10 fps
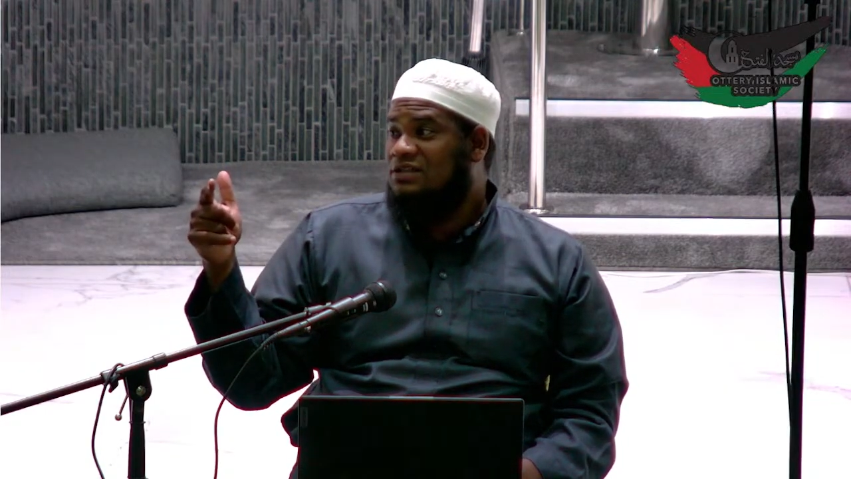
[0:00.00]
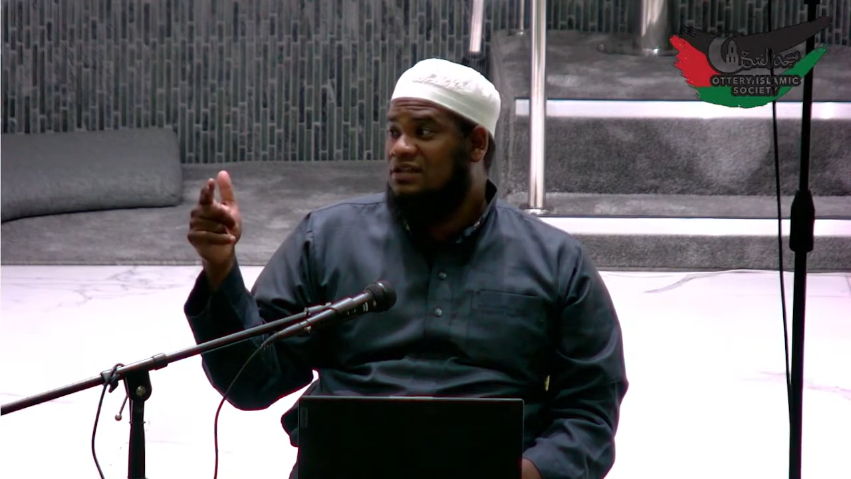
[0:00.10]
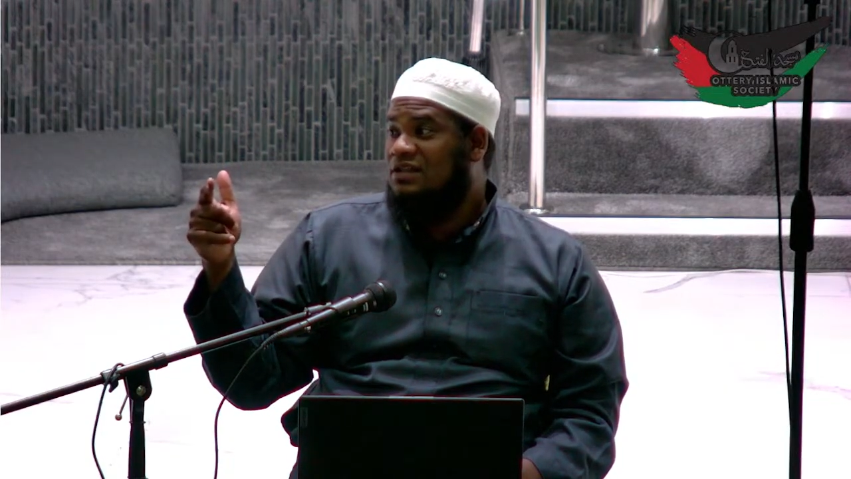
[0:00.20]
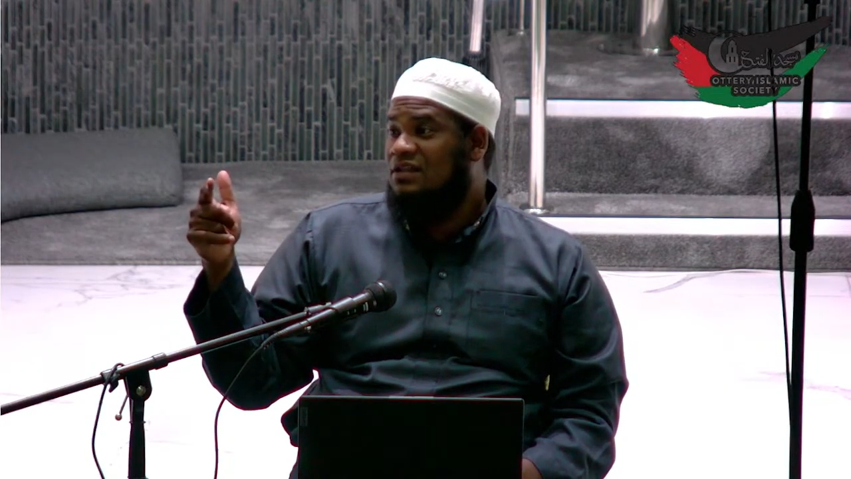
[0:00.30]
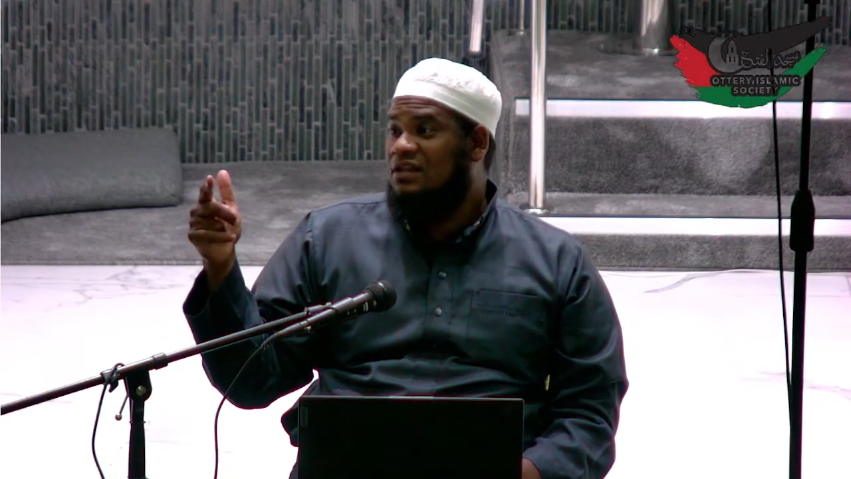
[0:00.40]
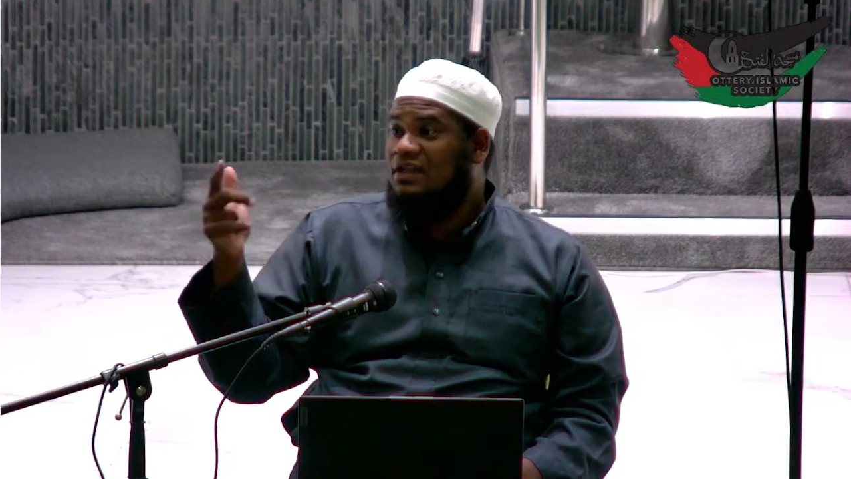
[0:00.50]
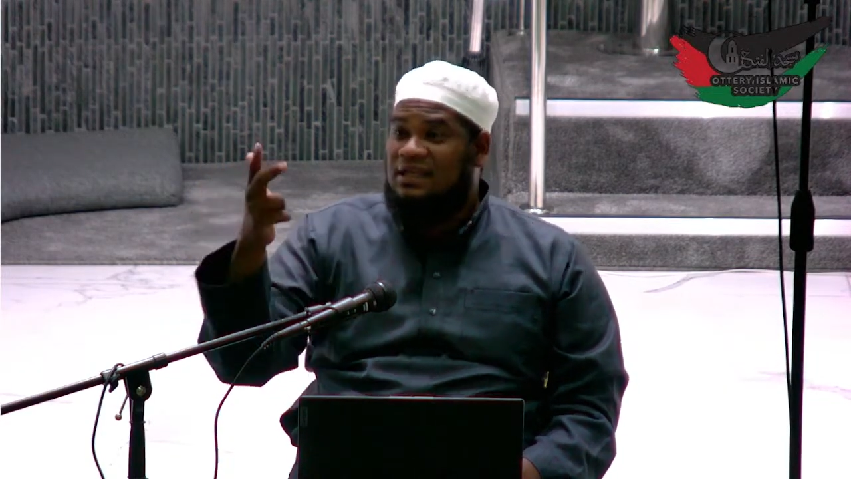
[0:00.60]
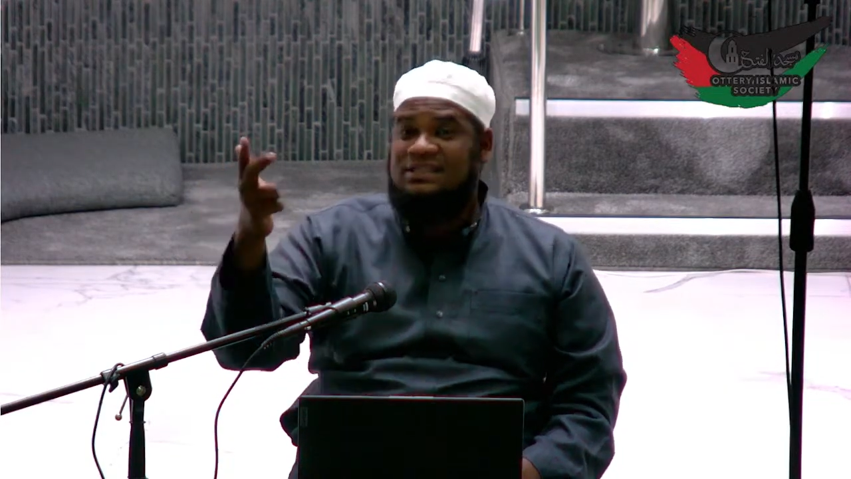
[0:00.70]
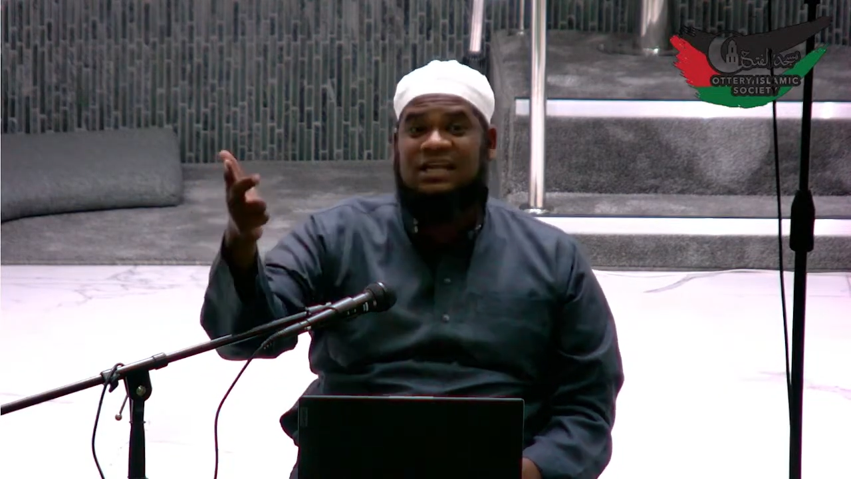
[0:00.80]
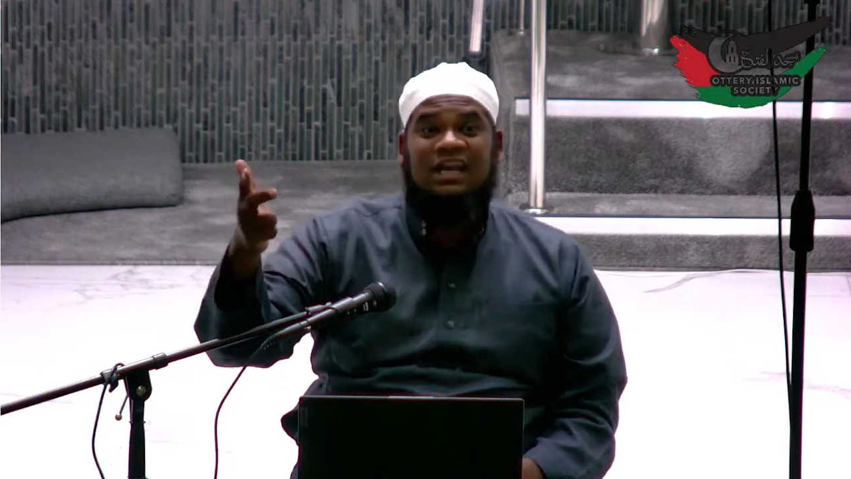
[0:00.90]
what's the
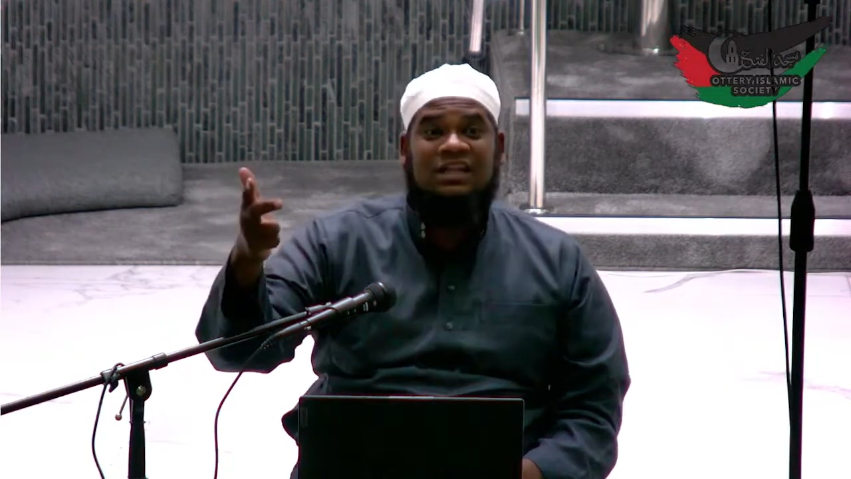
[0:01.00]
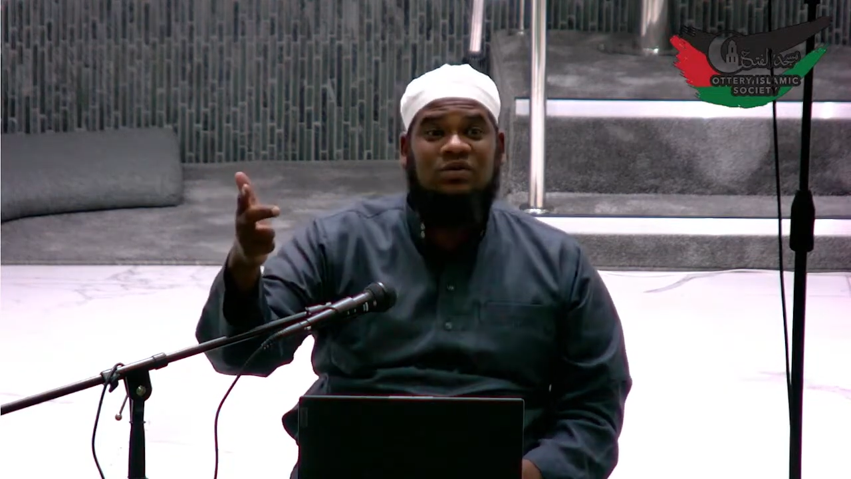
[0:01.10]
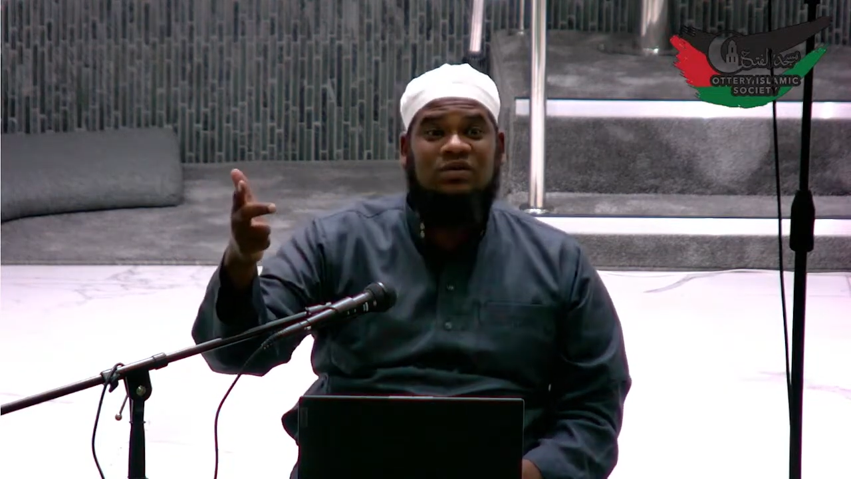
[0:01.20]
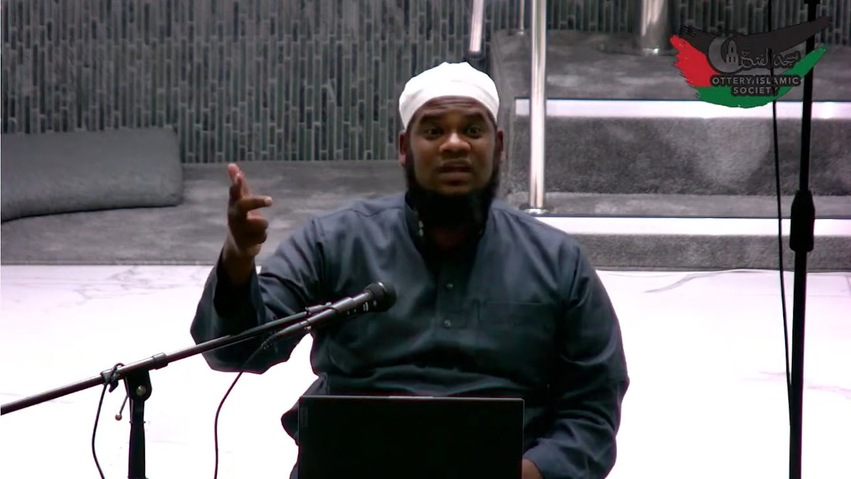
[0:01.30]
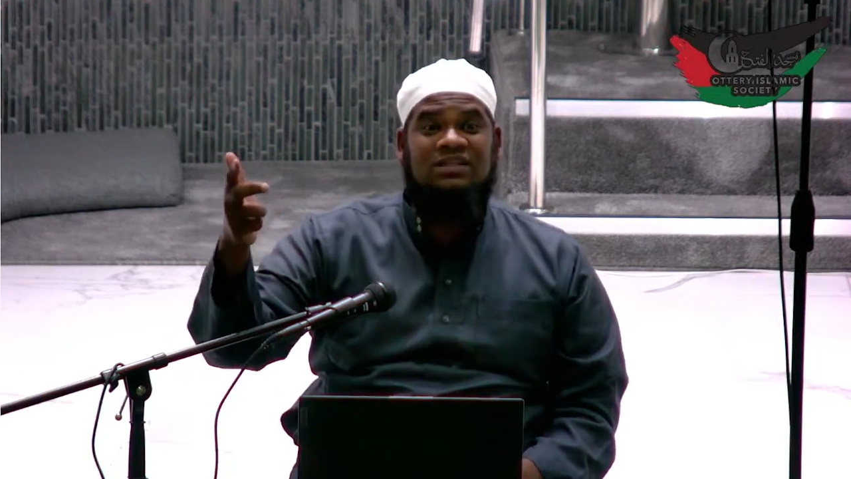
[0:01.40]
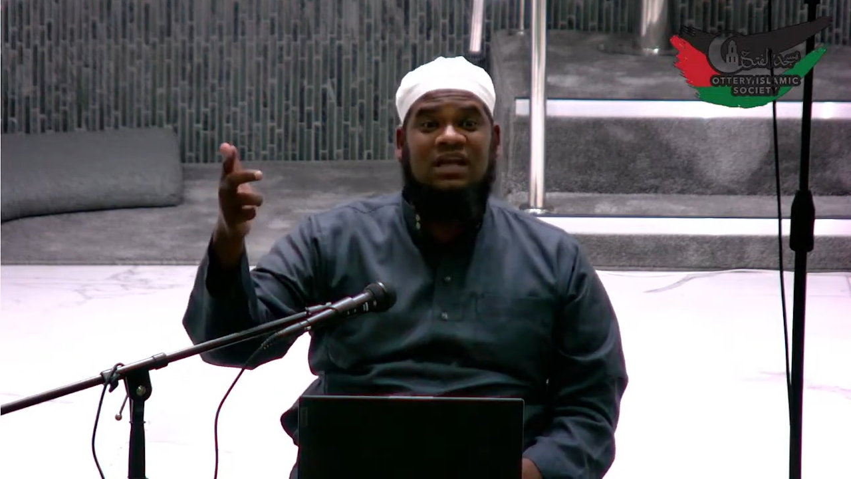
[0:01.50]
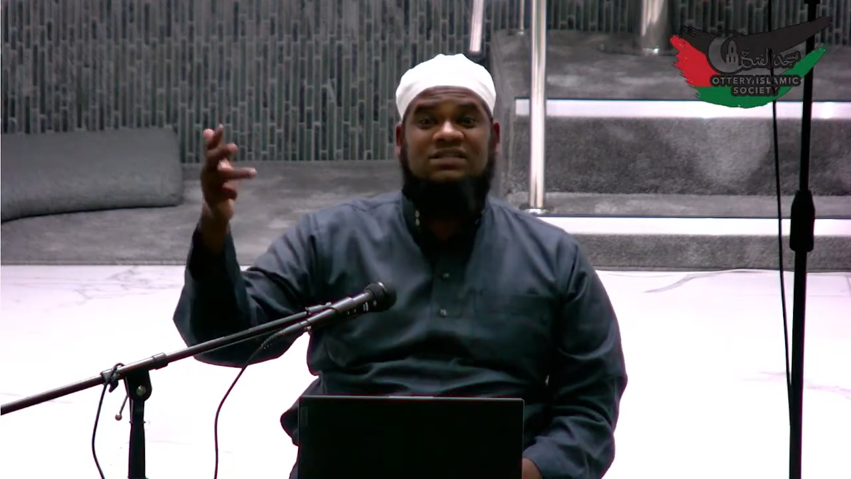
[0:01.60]
izalatul